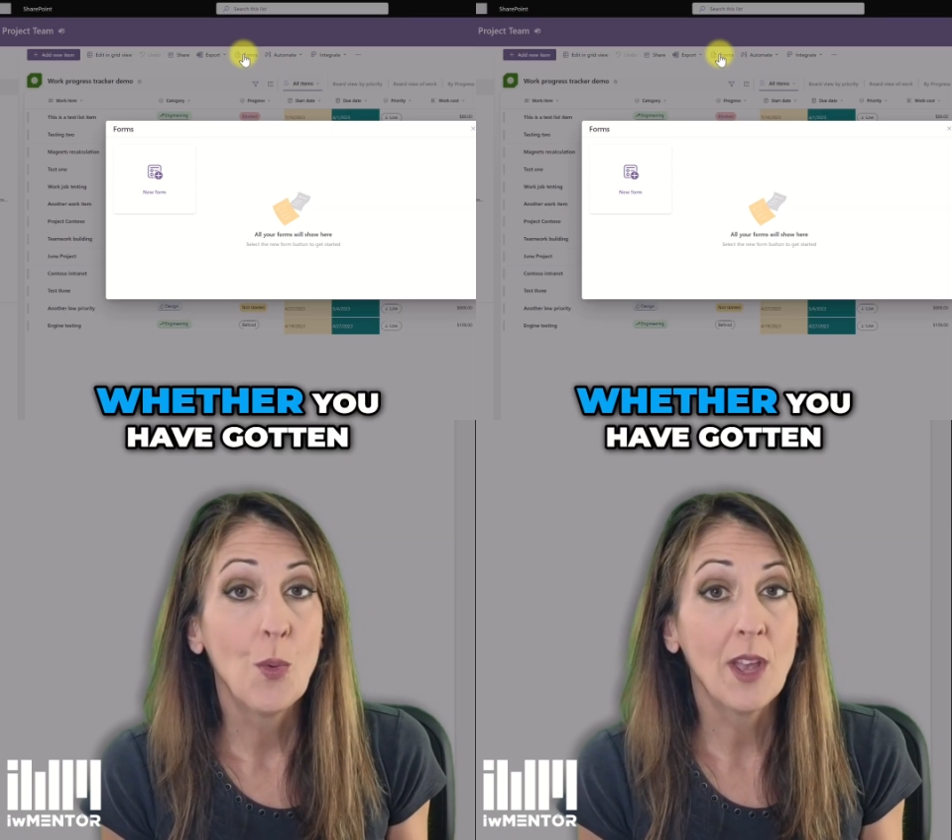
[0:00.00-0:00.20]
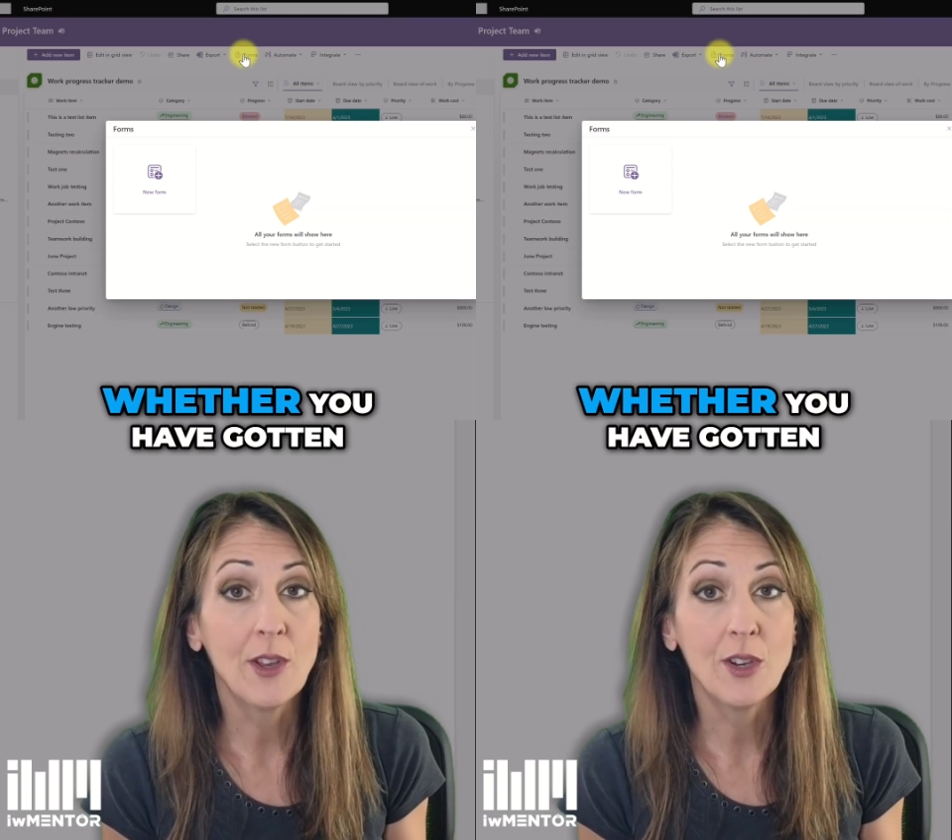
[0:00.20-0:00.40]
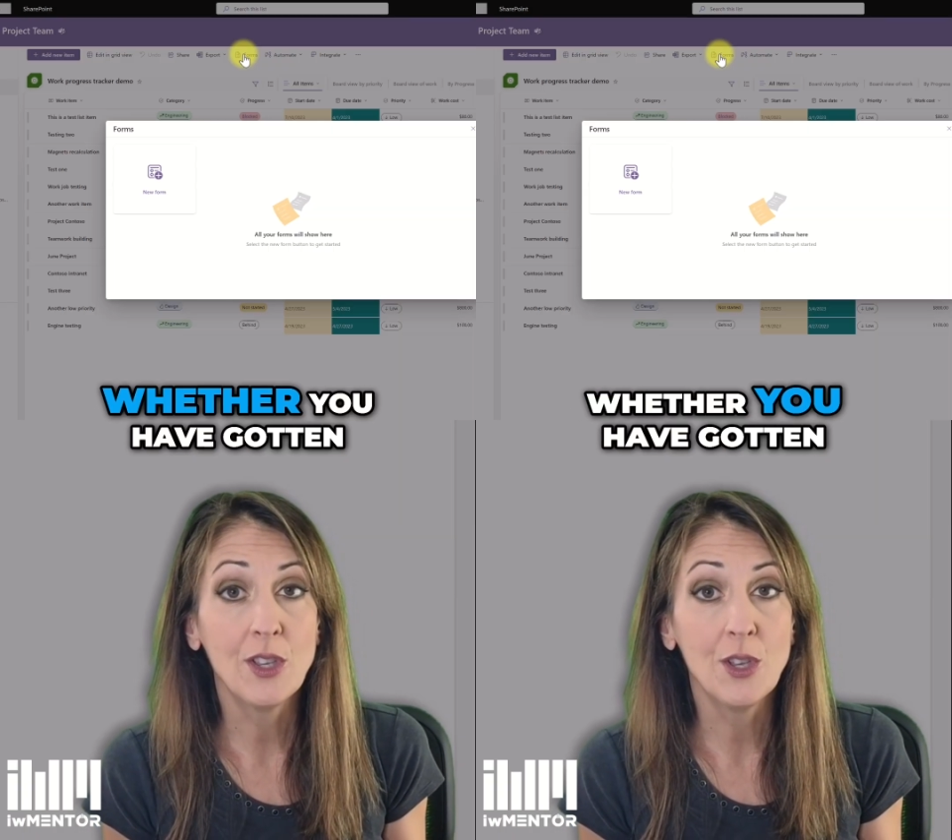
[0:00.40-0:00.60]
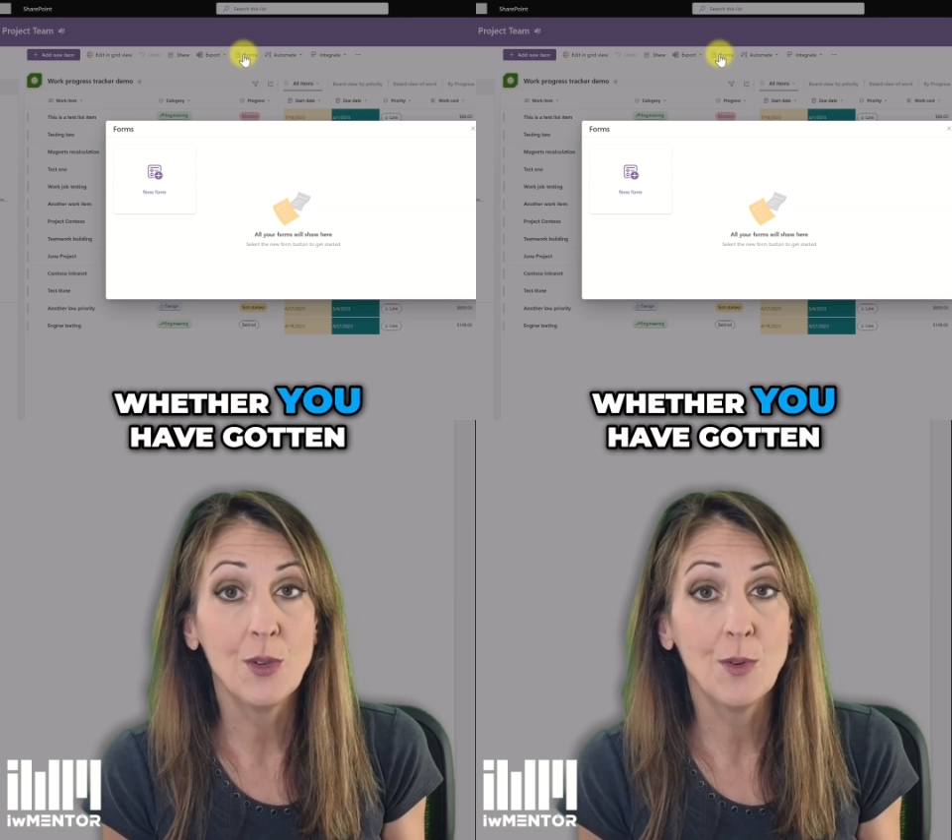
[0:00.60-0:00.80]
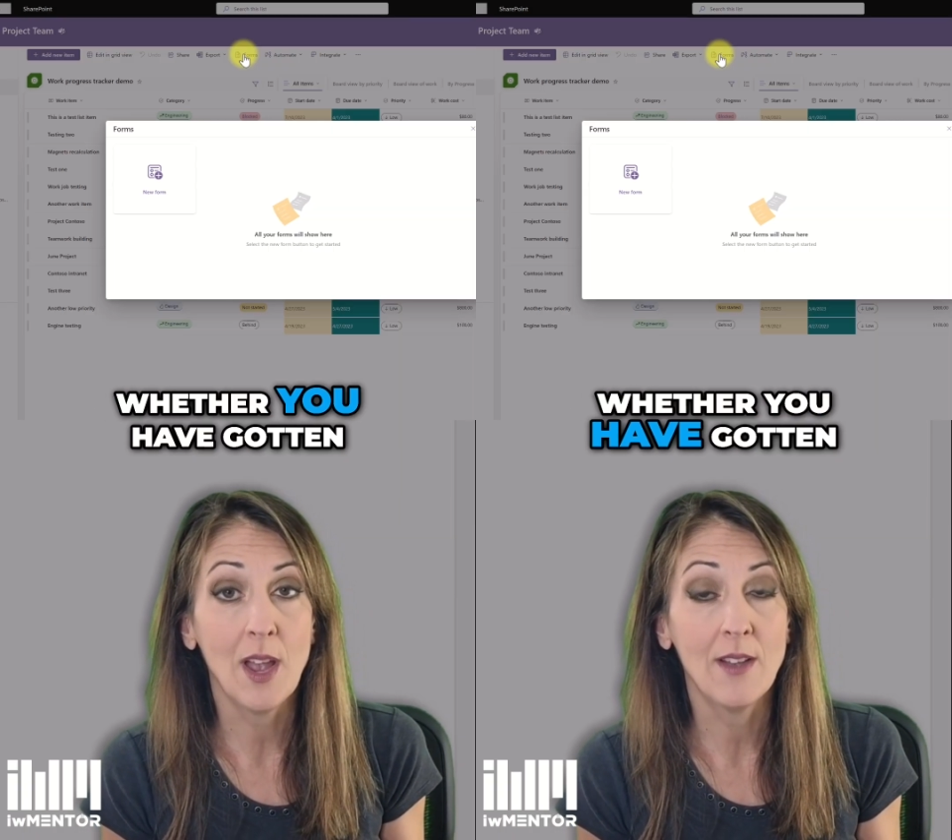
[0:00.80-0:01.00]
whether
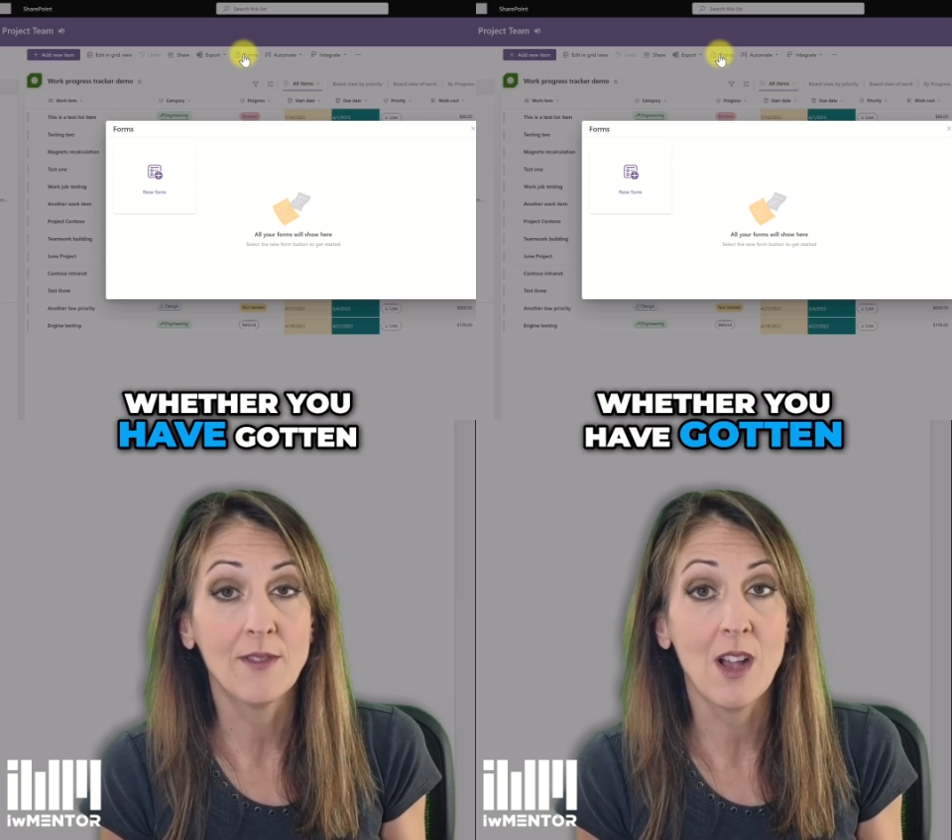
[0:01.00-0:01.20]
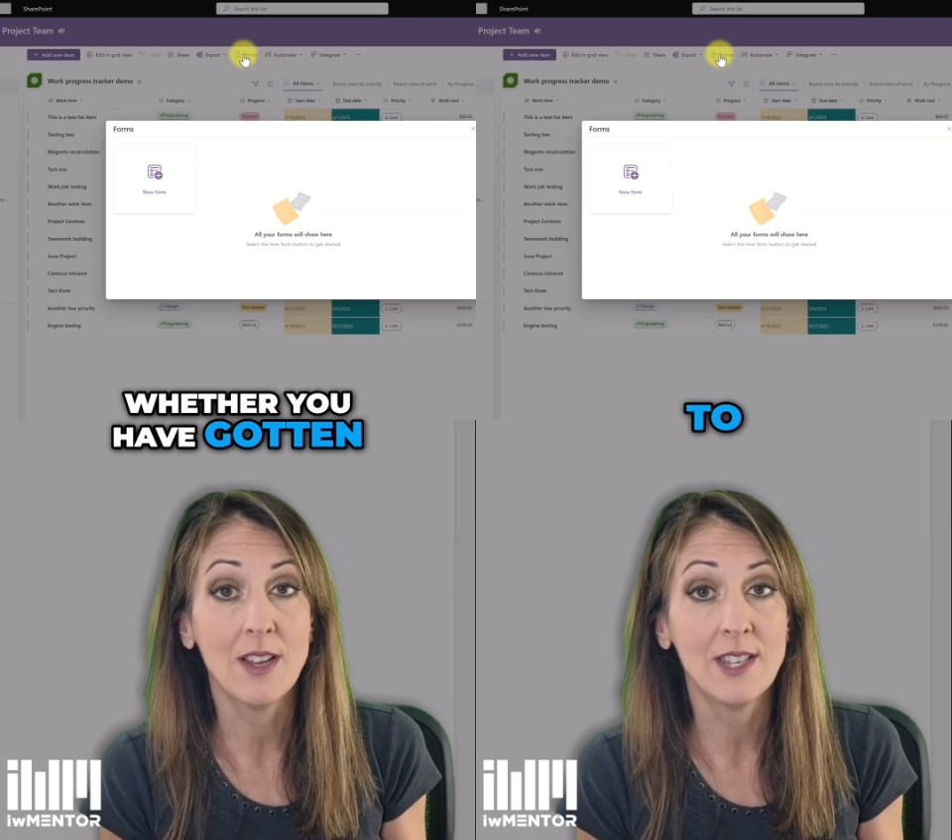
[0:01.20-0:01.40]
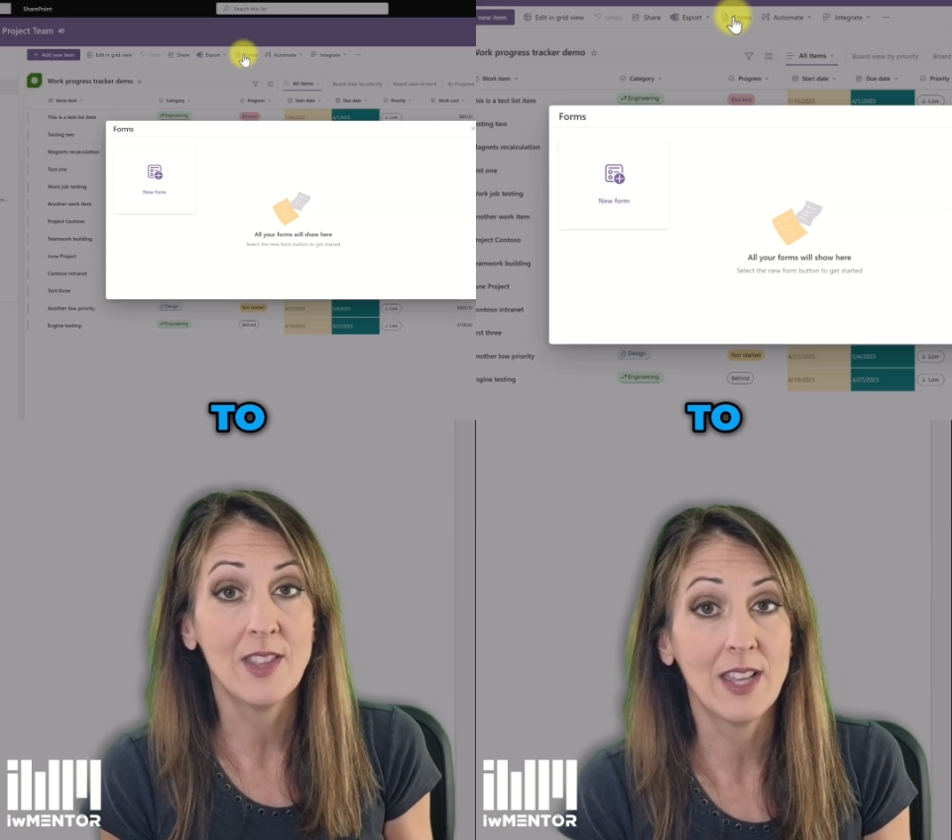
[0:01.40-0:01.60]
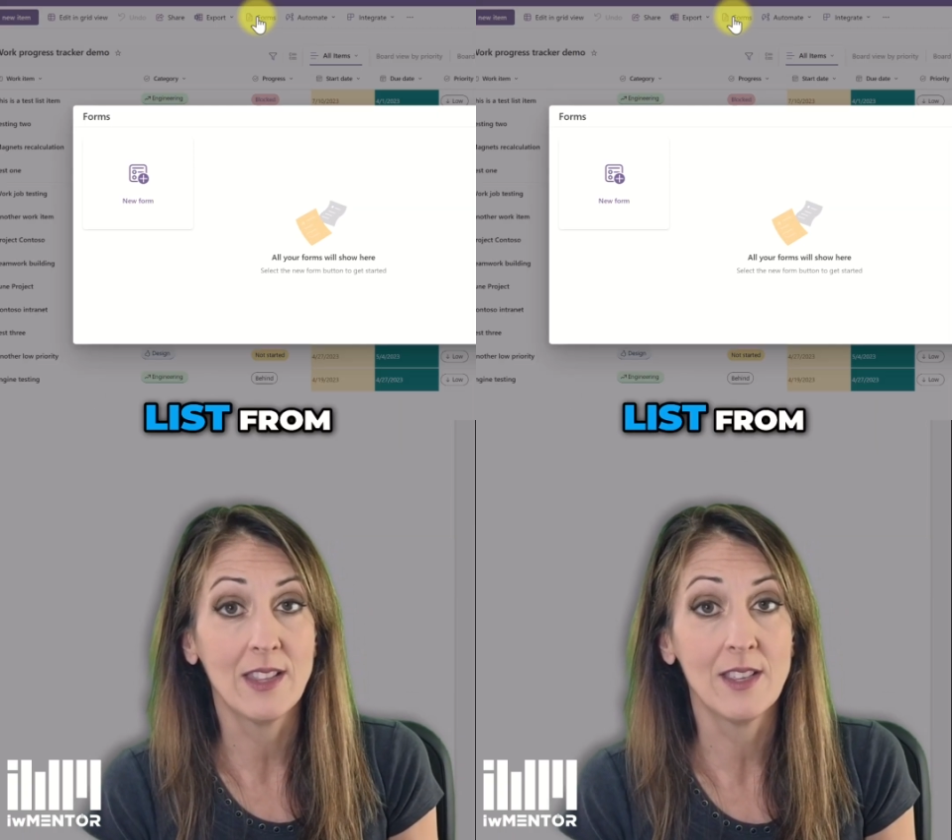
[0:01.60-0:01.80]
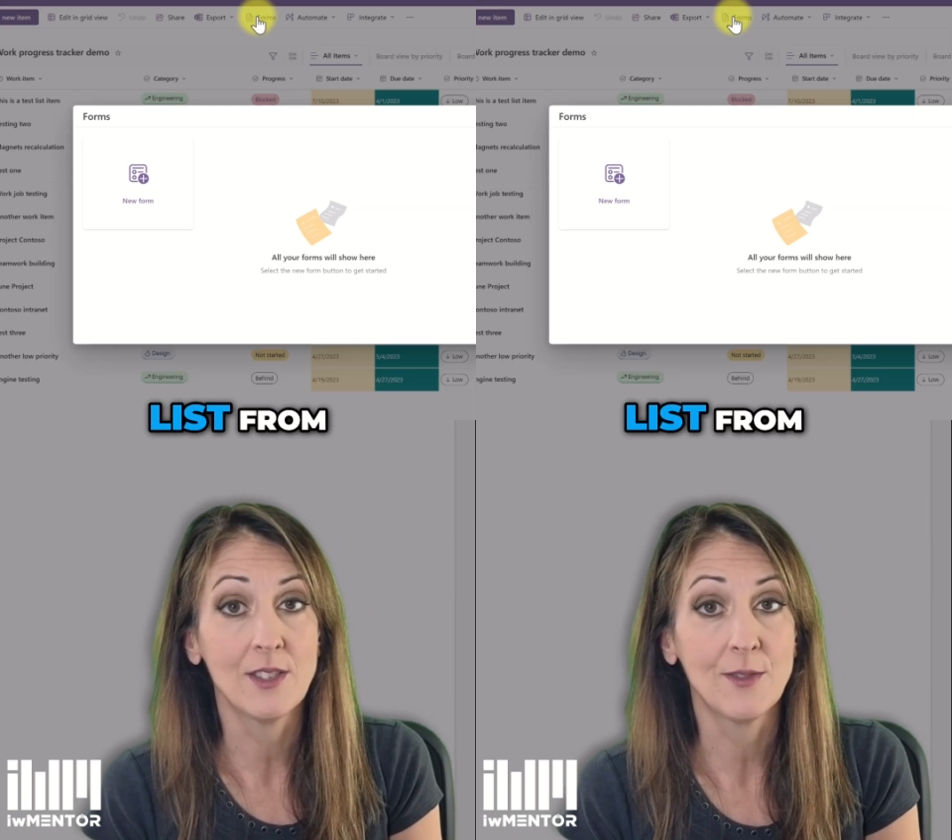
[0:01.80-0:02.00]
you have gotten to
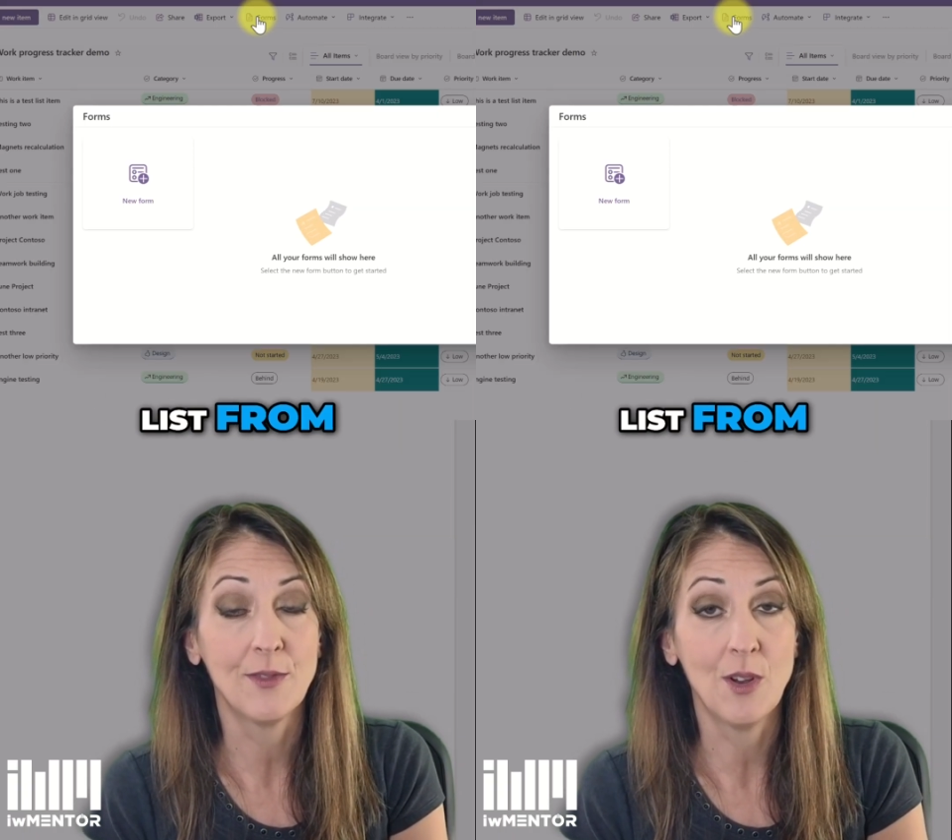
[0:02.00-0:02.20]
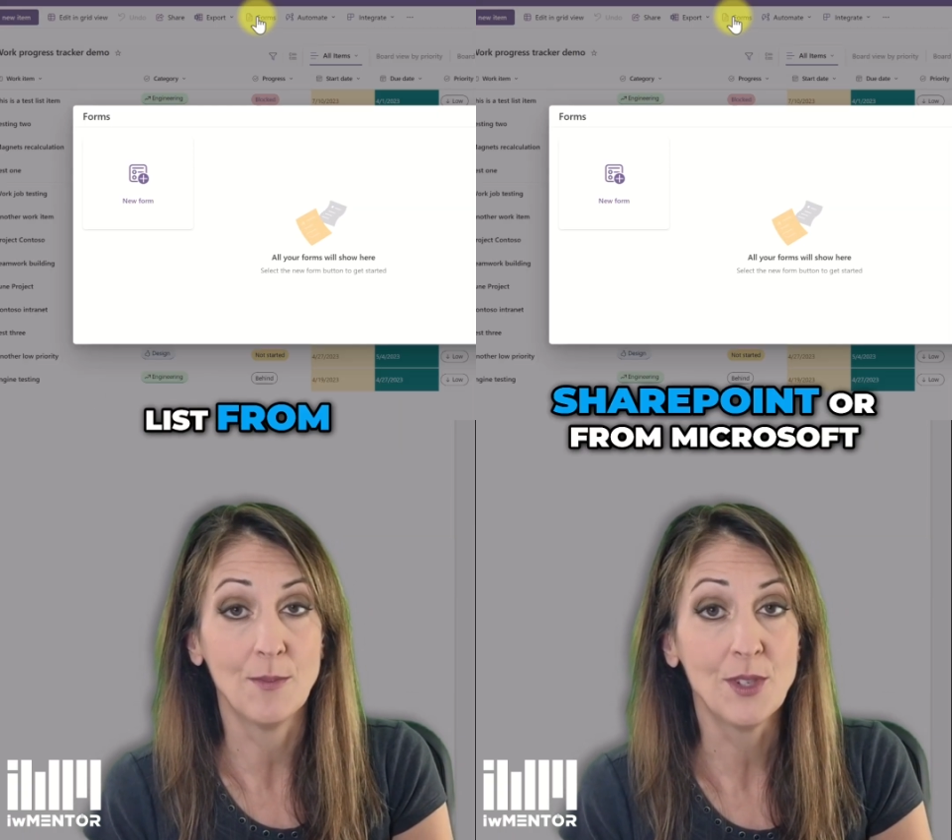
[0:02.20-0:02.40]
that list from